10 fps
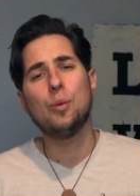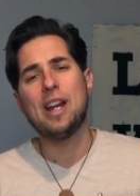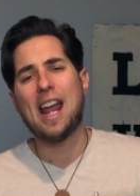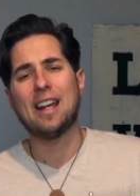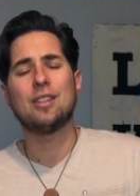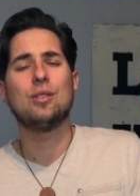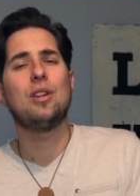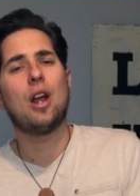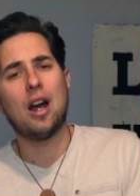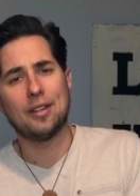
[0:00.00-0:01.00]
you react to
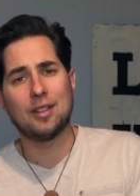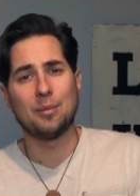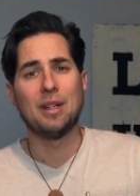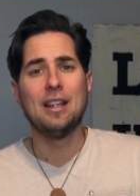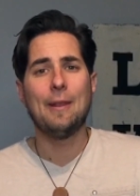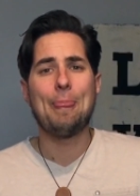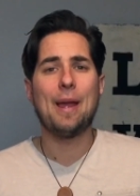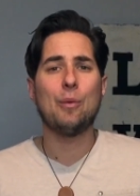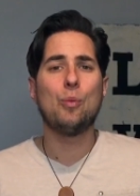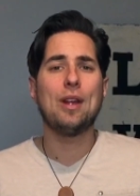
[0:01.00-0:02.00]
gossip,
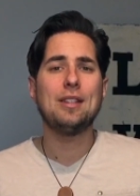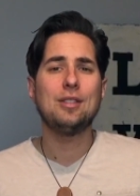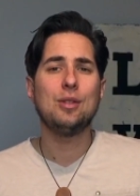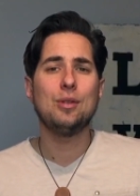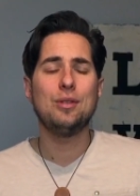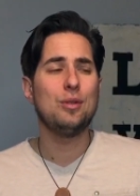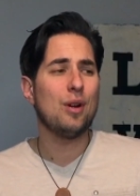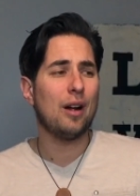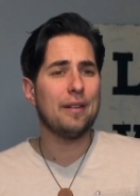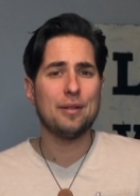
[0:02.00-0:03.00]
that when you
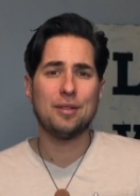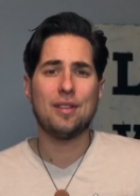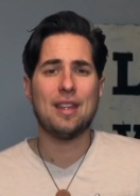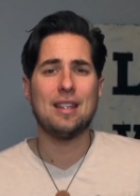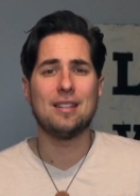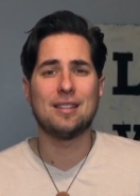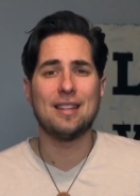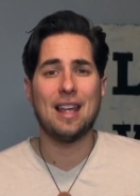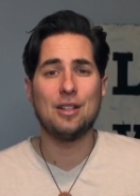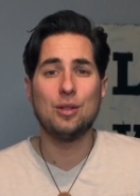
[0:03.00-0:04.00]
do all those things
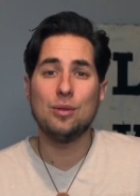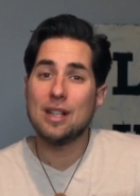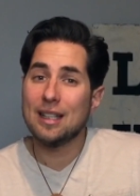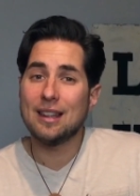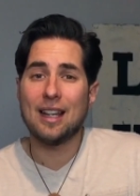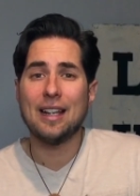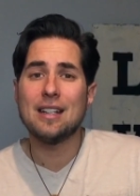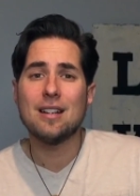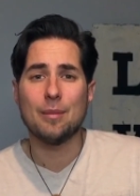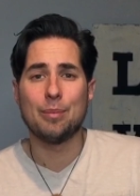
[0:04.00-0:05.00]
that do not
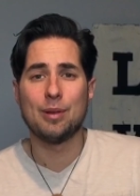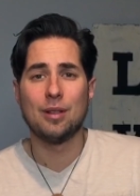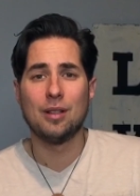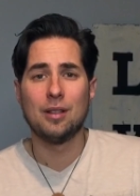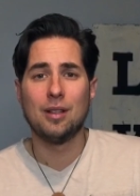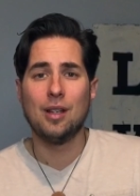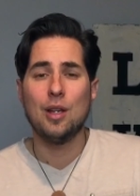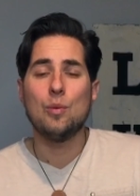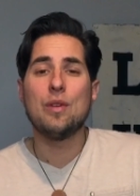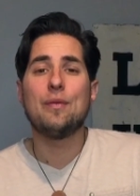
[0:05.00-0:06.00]
line up
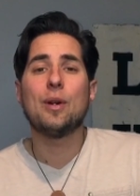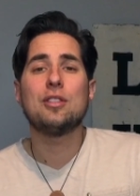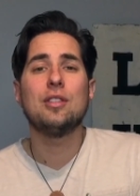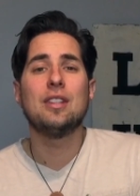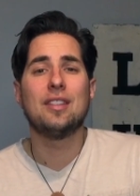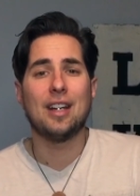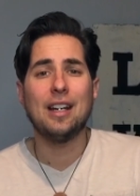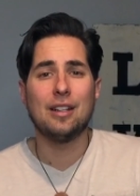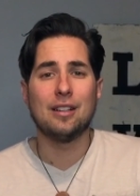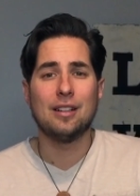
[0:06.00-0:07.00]
with what you
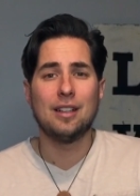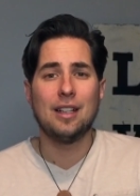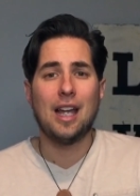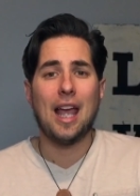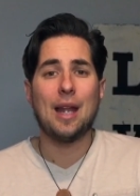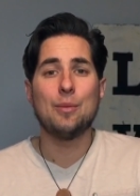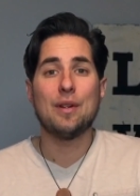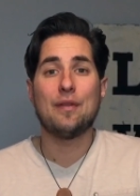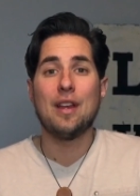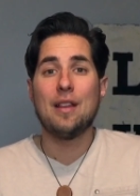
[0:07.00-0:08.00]
desire and
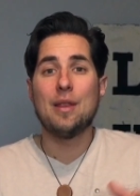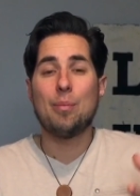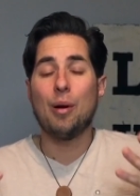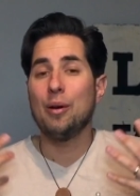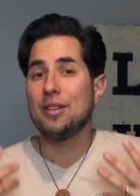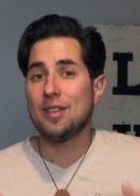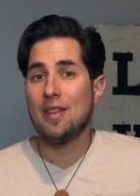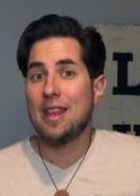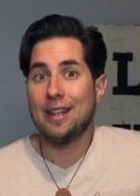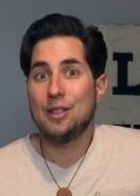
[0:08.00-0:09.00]
with the
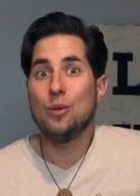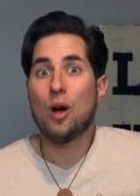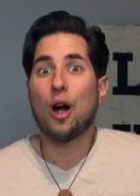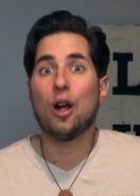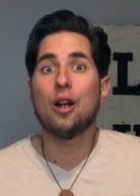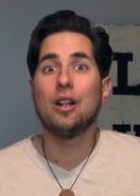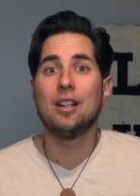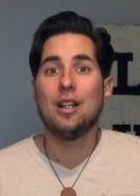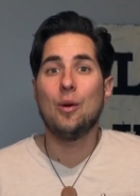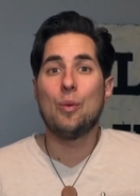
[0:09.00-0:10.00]
person that you
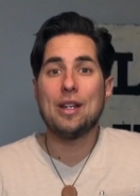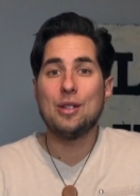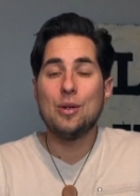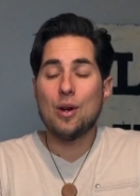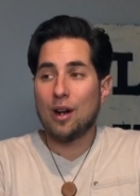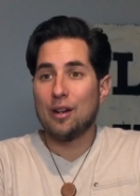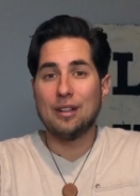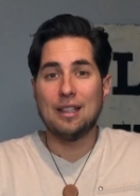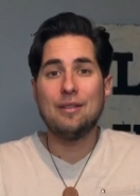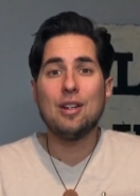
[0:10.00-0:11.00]
are when you
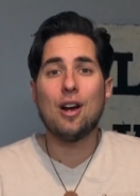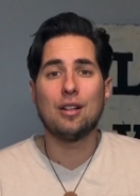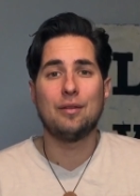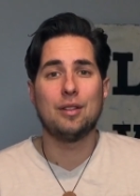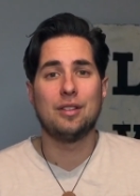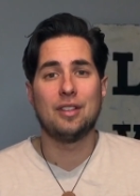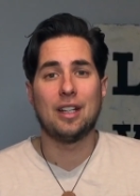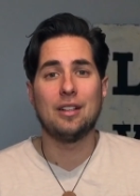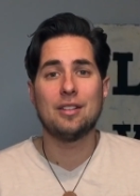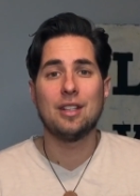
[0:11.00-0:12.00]
are living all of your
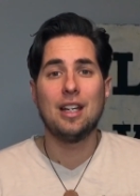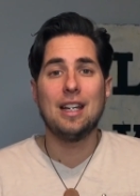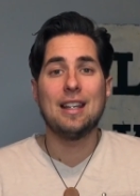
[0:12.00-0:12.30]
desires,